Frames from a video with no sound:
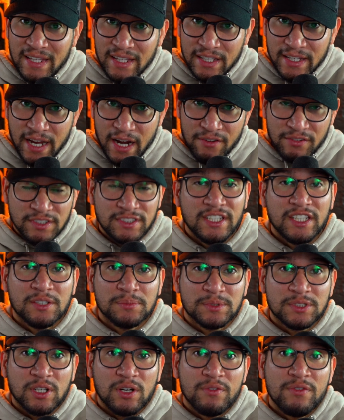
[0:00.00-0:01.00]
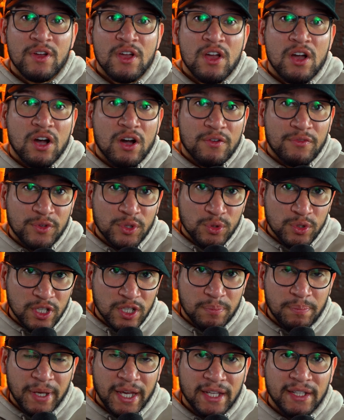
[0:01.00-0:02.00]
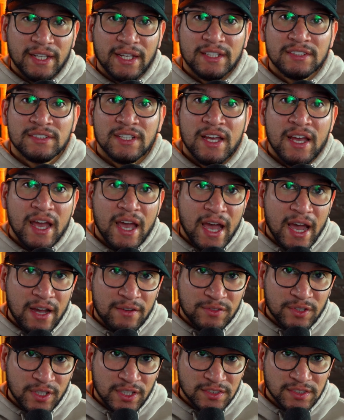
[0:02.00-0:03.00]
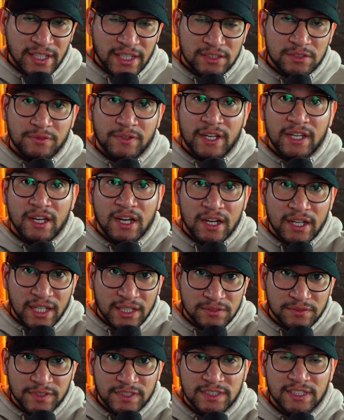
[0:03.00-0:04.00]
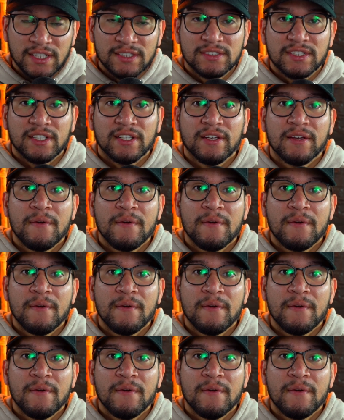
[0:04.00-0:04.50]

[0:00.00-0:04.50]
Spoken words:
he guaranteed himself a few good paydays after this next fight against Vicente.